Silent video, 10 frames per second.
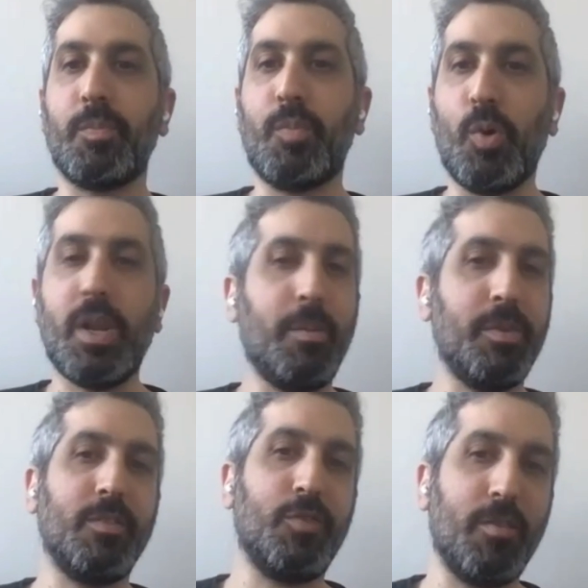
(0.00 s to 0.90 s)
But what
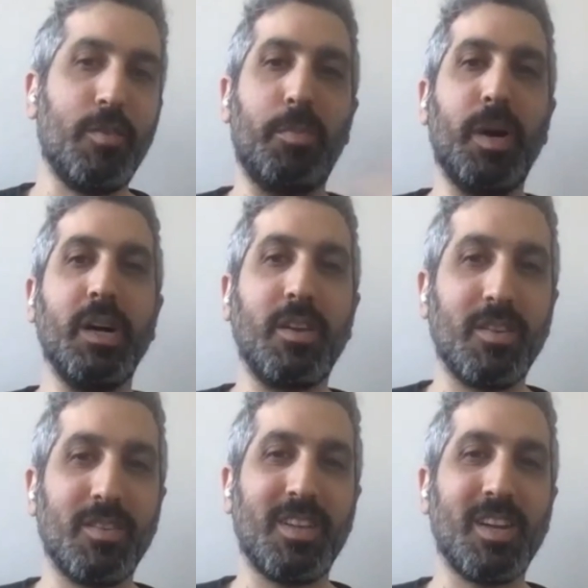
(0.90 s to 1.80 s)
happens if you have a bug?
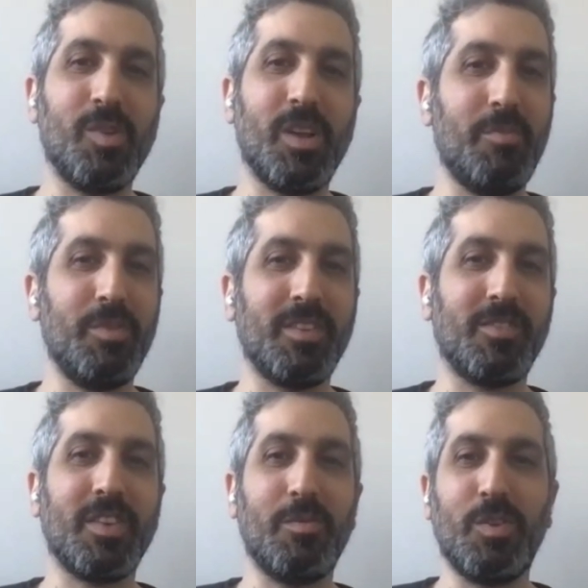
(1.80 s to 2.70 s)
Like what happens
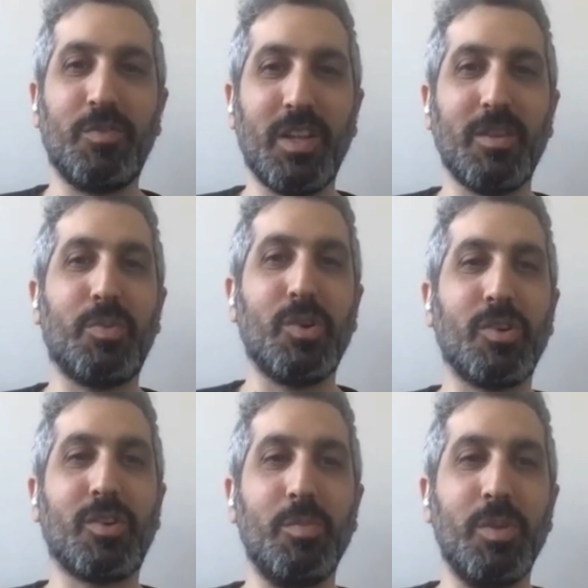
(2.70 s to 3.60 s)
if some
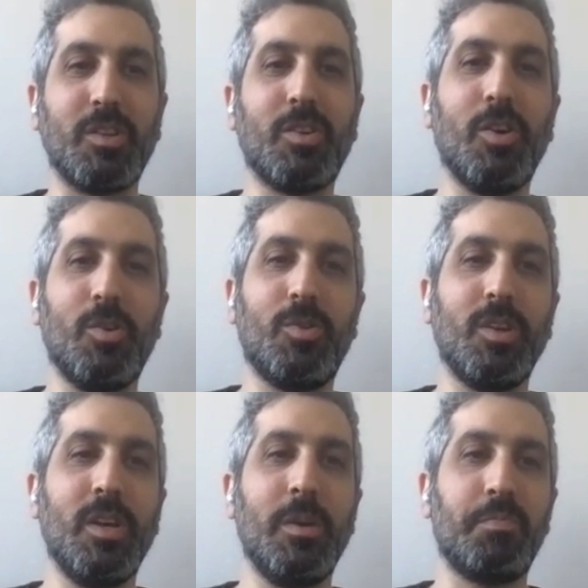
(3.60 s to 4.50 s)
developer committed code
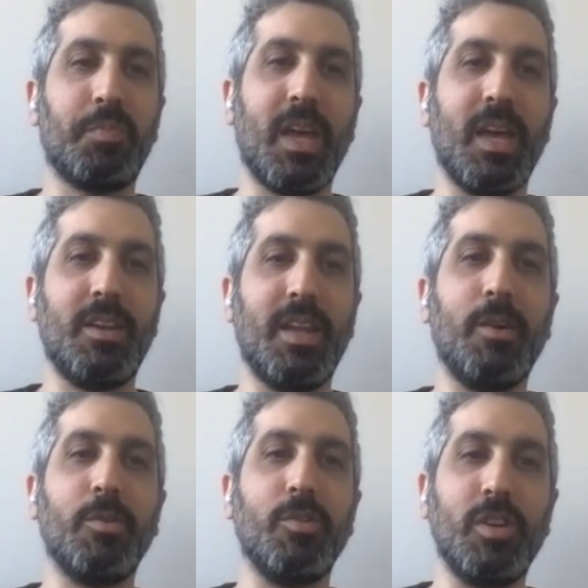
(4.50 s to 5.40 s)
and
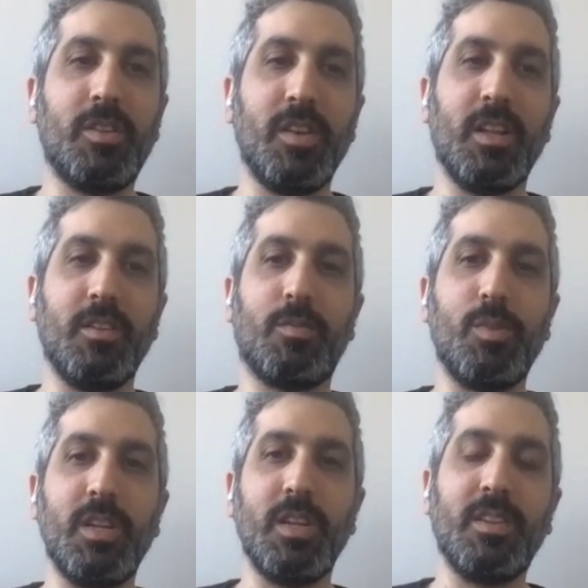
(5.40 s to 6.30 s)
now your ETL is
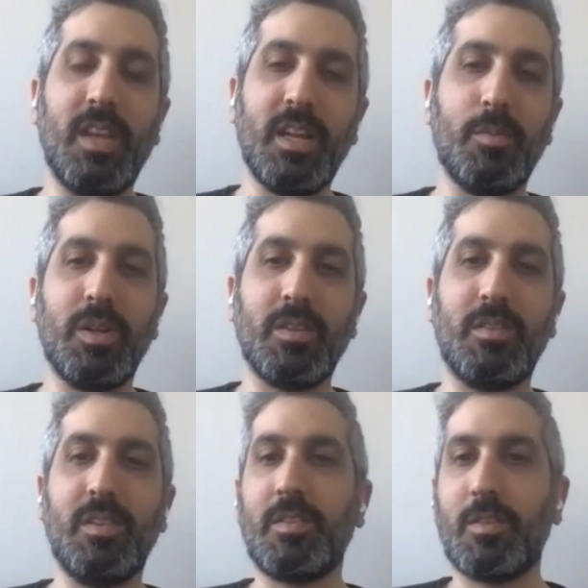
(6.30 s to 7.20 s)
reading the data, but it's
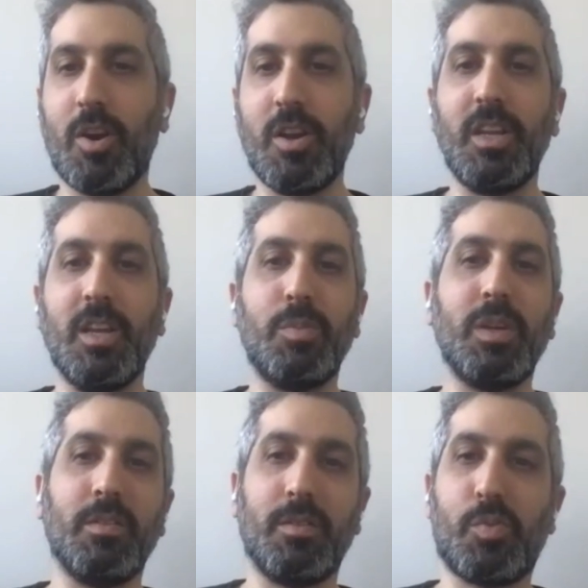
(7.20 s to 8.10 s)
discarding it
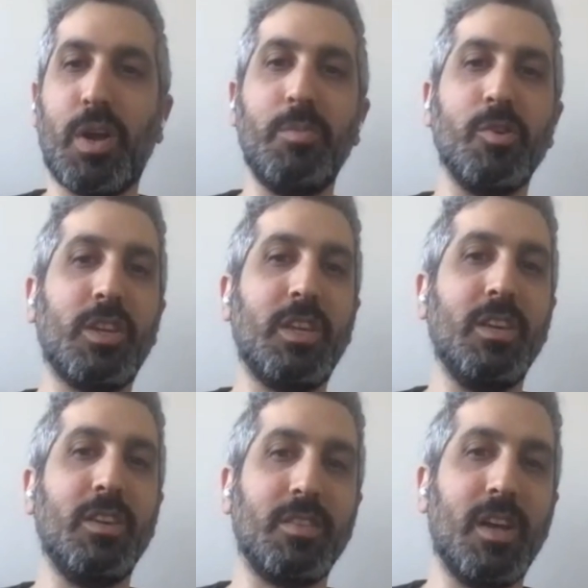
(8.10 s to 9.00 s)
because the primary key is